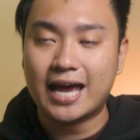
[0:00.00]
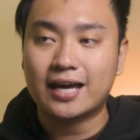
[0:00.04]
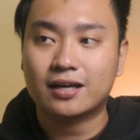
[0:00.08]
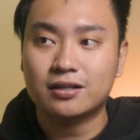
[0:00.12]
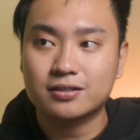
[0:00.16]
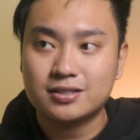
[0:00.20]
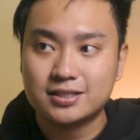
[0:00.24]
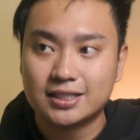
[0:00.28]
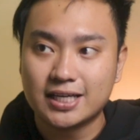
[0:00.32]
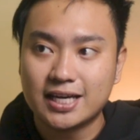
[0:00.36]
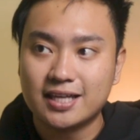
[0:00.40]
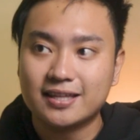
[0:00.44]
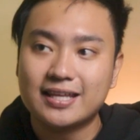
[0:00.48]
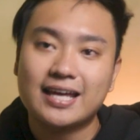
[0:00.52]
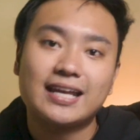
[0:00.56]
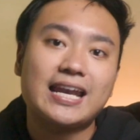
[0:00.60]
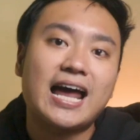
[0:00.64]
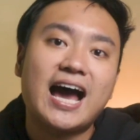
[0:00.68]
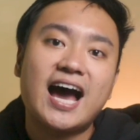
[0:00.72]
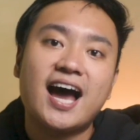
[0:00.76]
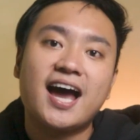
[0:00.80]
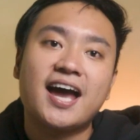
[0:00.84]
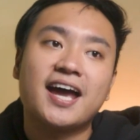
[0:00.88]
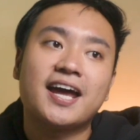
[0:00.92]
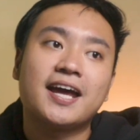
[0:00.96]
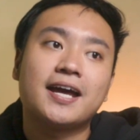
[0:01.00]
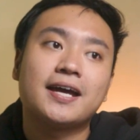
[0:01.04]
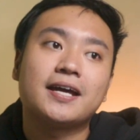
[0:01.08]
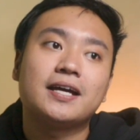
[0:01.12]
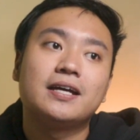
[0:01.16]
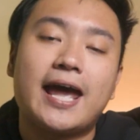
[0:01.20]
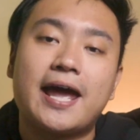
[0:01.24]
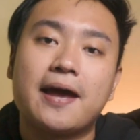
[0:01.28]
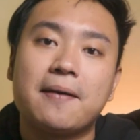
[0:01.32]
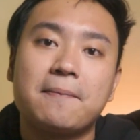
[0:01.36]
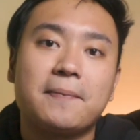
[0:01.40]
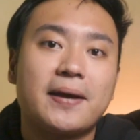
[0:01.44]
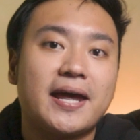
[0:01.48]
I could say that I
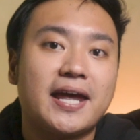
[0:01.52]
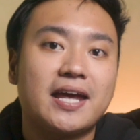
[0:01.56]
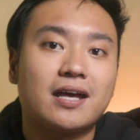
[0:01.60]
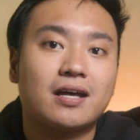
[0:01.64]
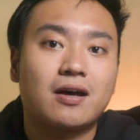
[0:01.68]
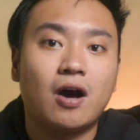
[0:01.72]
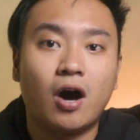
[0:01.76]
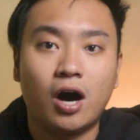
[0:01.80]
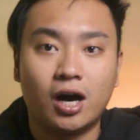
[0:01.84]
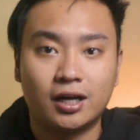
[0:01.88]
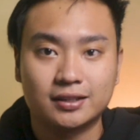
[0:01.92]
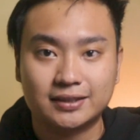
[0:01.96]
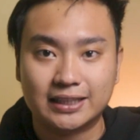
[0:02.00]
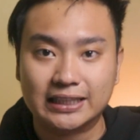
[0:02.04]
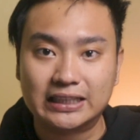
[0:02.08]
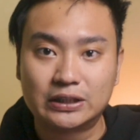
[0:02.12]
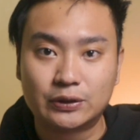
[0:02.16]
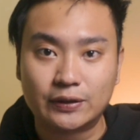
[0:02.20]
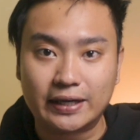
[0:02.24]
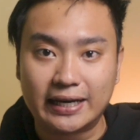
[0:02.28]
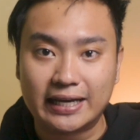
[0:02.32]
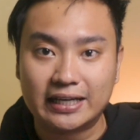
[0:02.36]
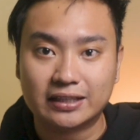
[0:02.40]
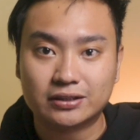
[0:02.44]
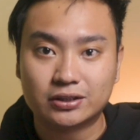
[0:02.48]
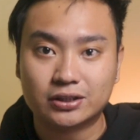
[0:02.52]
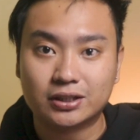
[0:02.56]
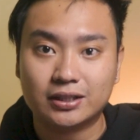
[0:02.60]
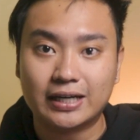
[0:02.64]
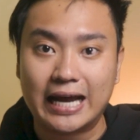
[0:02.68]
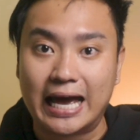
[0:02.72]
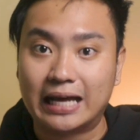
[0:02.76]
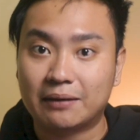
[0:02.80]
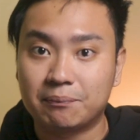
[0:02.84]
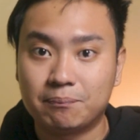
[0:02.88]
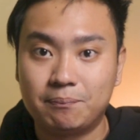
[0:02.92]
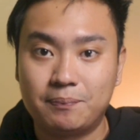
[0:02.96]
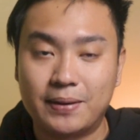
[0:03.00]
am a content creator
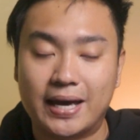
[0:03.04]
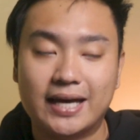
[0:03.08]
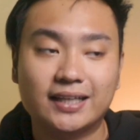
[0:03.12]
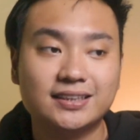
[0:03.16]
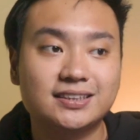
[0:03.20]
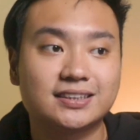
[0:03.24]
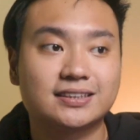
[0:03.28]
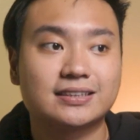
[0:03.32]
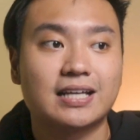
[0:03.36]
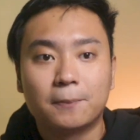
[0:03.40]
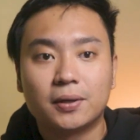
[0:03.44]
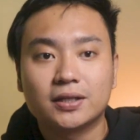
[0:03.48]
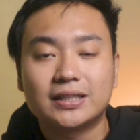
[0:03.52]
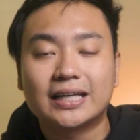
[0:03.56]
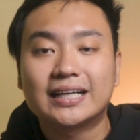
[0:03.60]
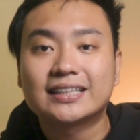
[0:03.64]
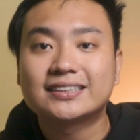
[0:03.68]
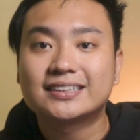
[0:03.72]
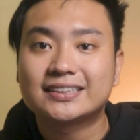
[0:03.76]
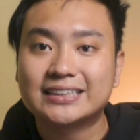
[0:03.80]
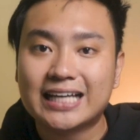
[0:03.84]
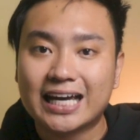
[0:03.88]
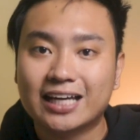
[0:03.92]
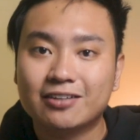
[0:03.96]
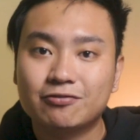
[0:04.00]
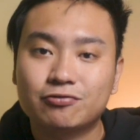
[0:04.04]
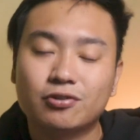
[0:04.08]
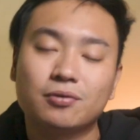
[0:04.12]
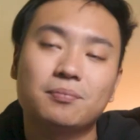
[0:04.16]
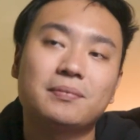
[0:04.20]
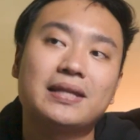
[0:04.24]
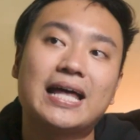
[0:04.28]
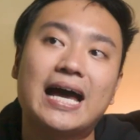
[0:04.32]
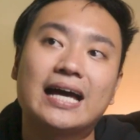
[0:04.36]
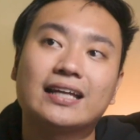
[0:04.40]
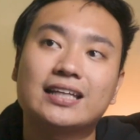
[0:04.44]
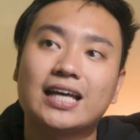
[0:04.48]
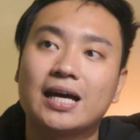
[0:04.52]
at best, but aside from
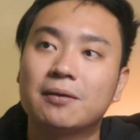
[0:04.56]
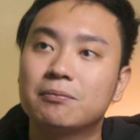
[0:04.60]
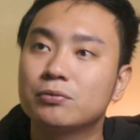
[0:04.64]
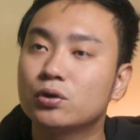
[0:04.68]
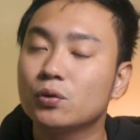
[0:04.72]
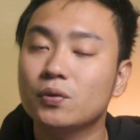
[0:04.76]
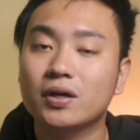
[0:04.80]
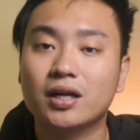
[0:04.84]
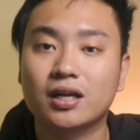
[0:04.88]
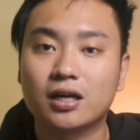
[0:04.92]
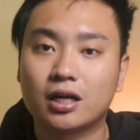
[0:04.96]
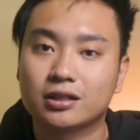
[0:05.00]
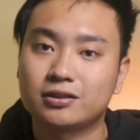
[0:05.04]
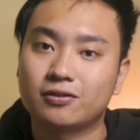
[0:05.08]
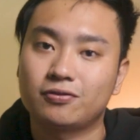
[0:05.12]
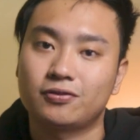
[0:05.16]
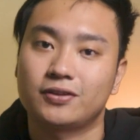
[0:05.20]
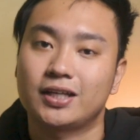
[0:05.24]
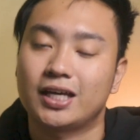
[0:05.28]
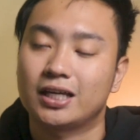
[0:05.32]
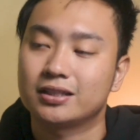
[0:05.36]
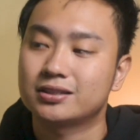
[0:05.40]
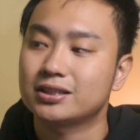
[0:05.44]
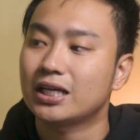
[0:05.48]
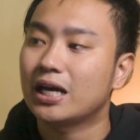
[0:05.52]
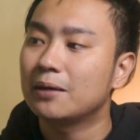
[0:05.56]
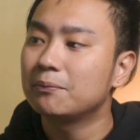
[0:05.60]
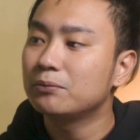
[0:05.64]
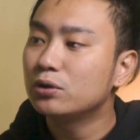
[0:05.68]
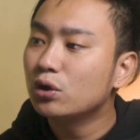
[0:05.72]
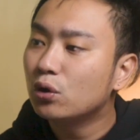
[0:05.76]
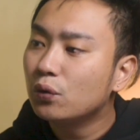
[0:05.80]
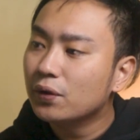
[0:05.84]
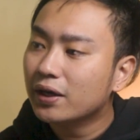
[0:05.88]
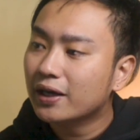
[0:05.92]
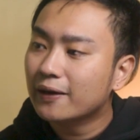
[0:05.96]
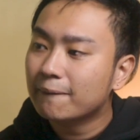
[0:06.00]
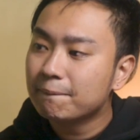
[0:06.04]
that, I'm doing a lot of things. I'm
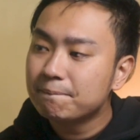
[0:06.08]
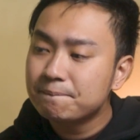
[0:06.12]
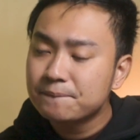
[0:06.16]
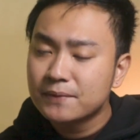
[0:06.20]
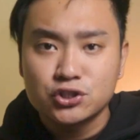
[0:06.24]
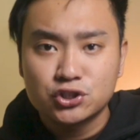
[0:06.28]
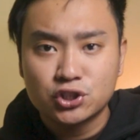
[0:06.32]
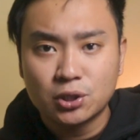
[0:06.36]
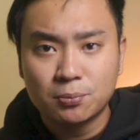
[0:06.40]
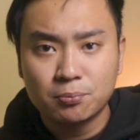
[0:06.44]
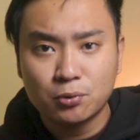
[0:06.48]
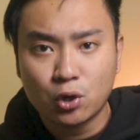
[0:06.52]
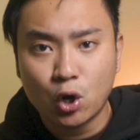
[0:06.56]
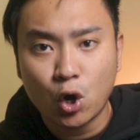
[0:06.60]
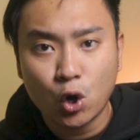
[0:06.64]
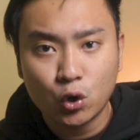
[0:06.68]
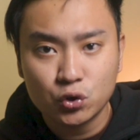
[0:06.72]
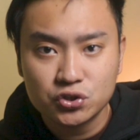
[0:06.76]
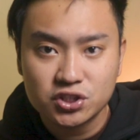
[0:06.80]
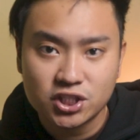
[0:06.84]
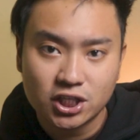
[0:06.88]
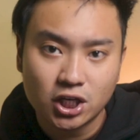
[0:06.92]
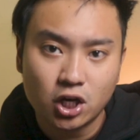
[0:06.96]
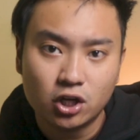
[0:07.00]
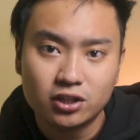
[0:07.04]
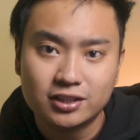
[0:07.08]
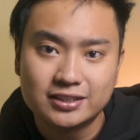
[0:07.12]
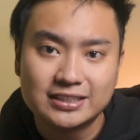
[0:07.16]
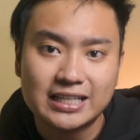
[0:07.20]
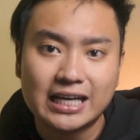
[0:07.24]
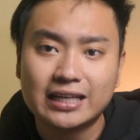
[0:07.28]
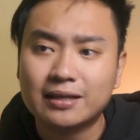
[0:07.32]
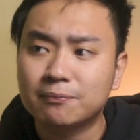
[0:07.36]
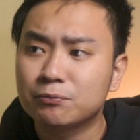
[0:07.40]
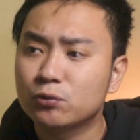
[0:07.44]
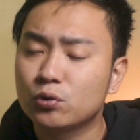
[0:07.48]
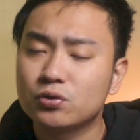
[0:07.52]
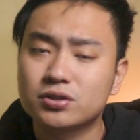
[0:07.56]
doing some coaching on the
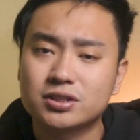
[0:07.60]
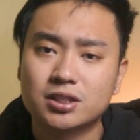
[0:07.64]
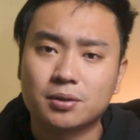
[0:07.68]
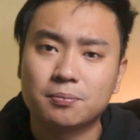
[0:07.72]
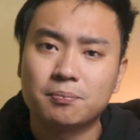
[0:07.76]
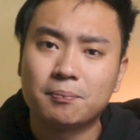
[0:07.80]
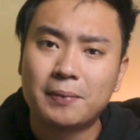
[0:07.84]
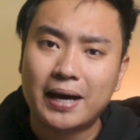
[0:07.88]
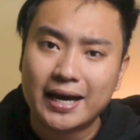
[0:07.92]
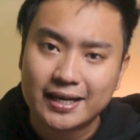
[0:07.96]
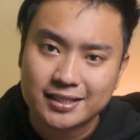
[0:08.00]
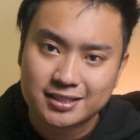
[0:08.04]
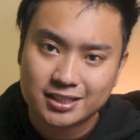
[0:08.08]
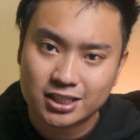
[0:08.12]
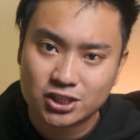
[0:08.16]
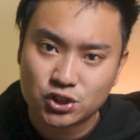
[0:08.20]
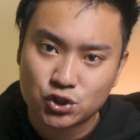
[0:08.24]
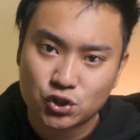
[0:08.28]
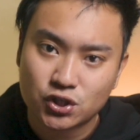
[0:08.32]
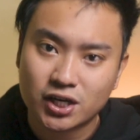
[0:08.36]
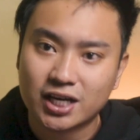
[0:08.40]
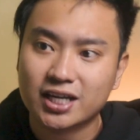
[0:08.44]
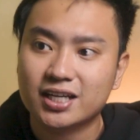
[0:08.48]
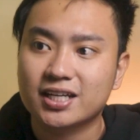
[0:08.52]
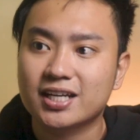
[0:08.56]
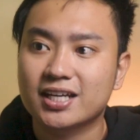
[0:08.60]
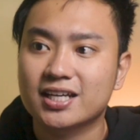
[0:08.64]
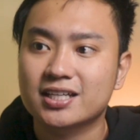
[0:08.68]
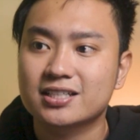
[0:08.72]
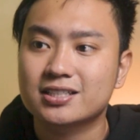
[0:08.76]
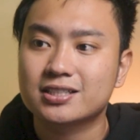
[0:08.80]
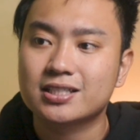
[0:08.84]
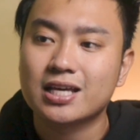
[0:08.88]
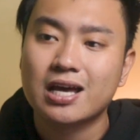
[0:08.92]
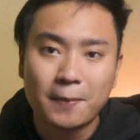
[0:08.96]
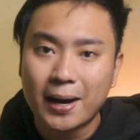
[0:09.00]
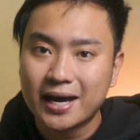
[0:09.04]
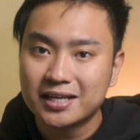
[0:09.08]
side, I'm doing some mindset
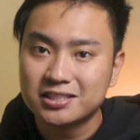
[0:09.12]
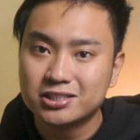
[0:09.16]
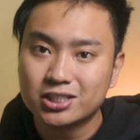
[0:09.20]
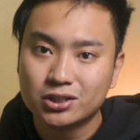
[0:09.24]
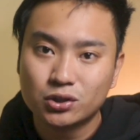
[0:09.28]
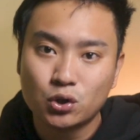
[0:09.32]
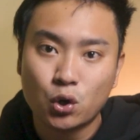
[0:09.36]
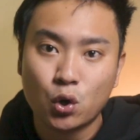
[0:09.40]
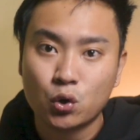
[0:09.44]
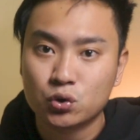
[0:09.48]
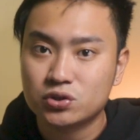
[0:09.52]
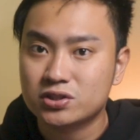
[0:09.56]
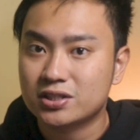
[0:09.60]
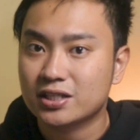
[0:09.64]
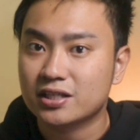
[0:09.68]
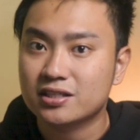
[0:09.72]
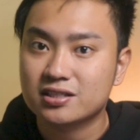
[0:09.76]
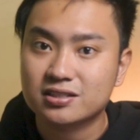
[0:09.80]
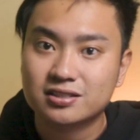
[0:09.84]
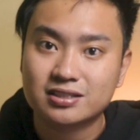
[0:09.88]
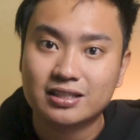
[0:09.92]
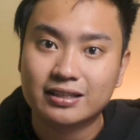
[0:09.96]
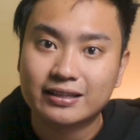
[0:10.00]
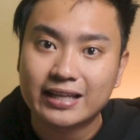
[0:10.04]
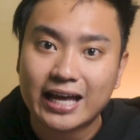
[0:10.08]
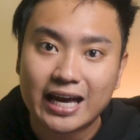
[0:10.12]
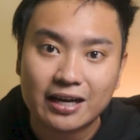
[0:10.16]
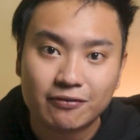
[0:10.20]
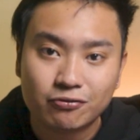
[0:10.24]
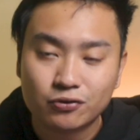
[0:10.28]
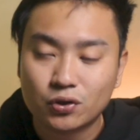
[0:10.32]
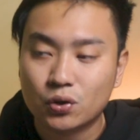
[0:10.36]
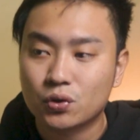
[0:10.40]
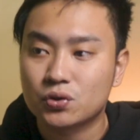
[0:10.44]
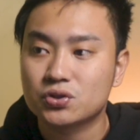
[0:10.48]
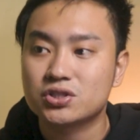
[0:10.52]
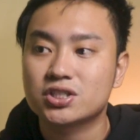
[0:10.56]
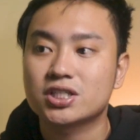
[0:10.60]
trainings, mindset coachings, life
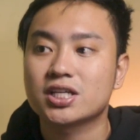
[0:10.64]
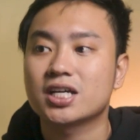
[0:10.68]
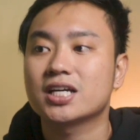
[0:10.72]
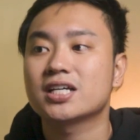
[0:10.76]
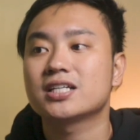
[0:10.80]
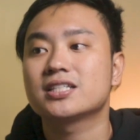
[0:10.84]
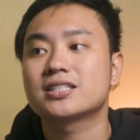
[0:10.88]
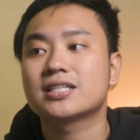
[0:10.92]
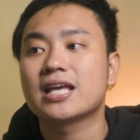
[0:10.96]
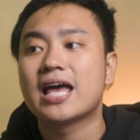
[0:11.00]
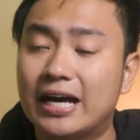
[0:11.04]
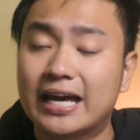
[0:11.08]
coachings.